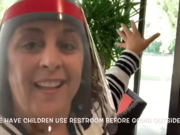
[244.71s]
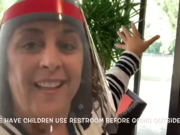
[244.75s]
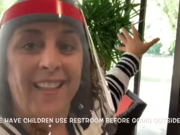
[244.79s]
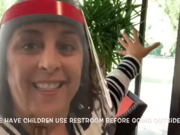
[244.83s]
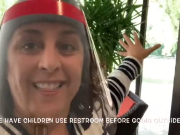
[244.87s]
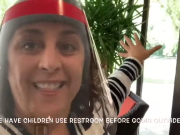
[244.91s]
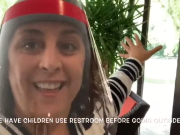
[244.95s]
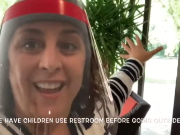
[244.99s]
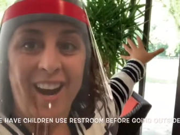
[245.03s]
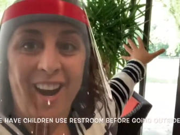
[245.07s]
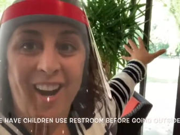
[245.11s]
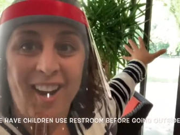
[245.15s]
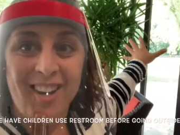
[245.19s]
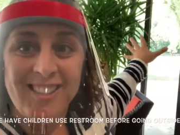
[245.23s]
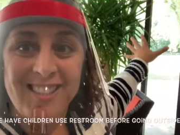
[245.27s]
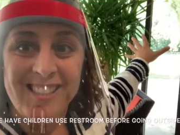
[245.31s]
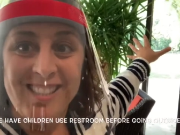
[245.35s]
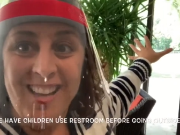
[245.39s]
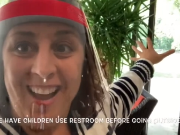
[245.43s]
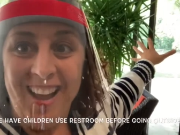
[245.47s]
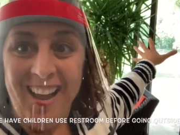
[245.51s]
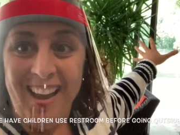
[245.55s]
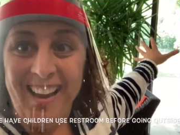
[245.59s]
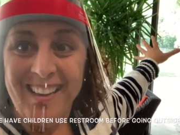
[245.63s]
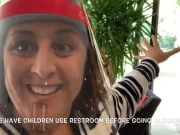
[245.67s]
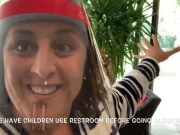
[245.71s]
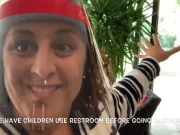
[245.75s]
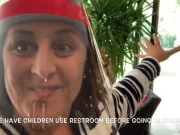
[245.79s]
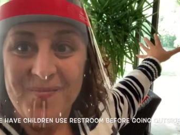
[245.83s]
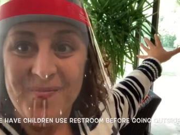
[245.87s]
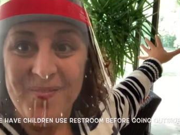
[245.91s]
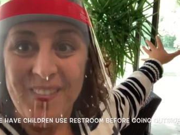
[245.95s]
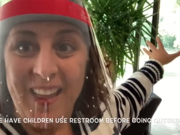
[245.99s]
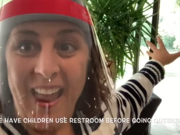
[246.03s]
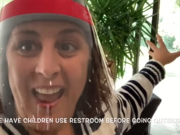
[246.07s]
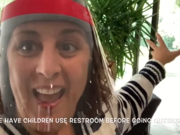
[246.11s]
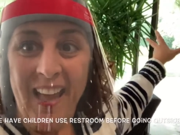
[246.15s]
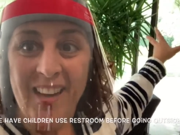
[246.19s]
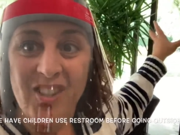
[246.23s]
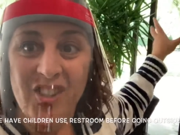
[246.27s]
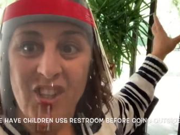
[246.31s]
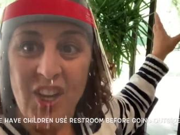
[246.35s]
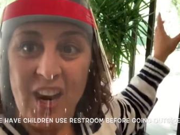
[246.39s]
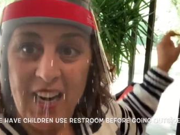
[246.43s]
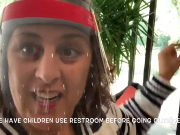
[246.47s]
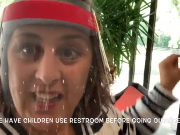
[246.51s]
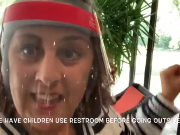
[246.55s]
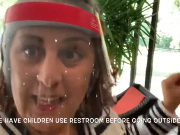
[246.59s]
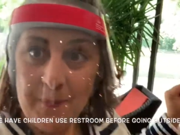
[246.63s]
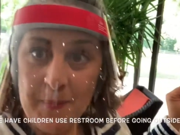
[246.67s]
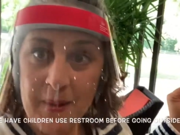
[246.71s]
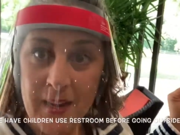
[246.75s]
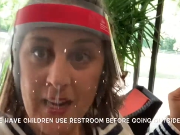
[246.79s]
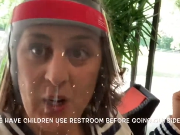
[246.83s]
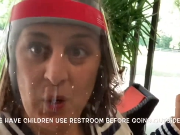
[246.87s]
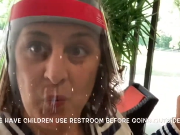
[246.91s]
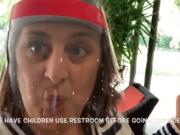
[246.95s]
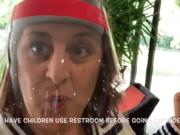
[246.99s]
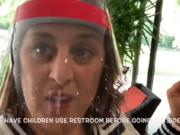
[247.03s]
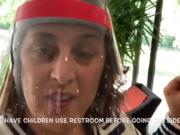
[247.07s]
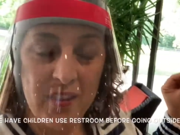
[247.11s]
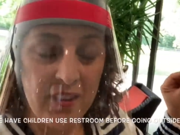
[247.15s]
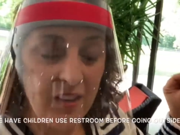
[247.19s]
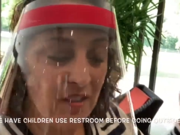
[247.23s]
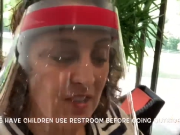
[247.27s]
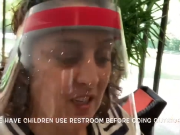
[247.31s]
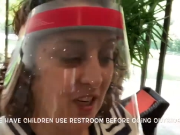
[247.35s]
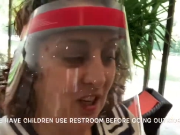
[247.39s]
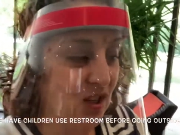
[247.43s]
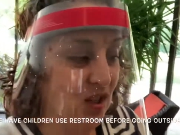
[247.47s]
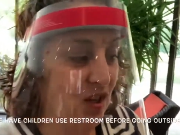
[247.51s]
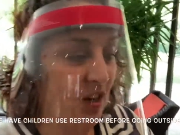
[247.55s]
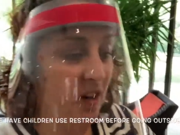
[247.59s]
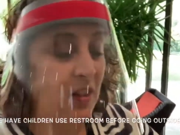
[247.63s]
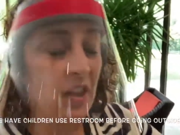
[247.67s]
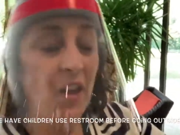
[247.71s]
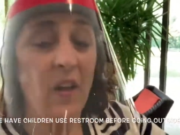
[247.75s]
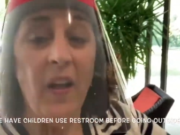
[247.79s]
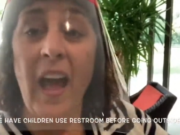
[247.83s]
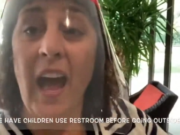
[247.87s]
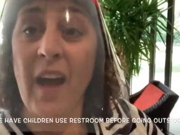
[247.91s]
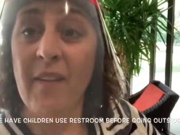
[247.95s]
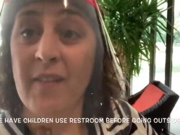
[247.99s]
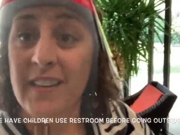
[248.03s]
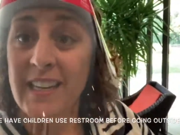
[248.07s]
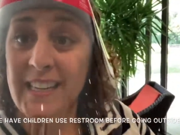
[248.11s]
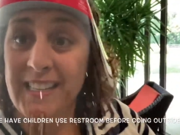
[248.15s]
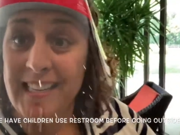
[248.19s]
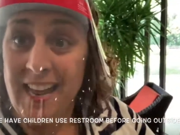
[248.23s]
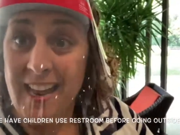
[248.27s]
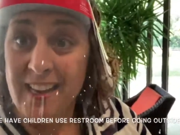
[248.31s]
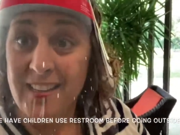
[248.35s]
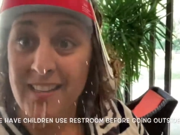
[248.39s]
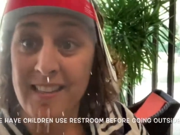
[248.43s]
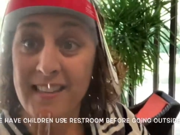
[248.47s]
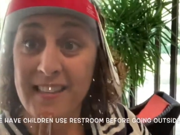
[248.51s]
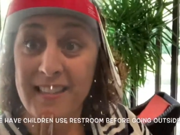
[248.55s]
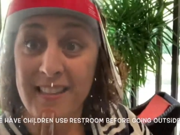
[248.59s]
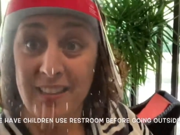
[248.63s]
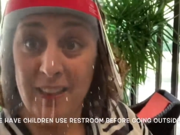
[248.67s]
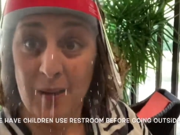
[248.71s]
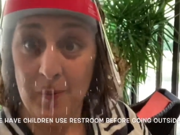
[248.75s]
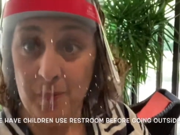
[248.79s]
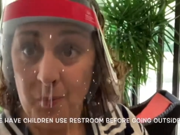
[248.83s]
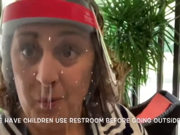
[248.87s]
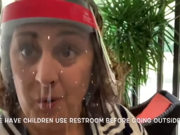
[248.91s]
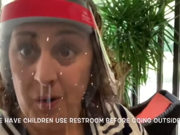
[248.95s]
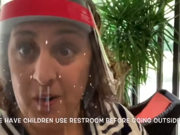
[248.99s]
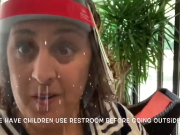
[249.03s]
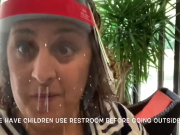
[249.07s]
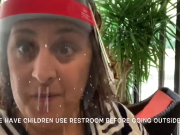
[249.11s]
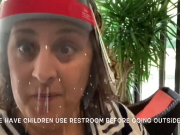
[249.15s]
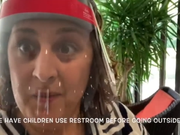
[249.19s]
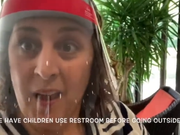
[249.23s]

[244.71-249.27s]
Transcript: their sign and check them in with their teacher and they'll have an attendance clipboard.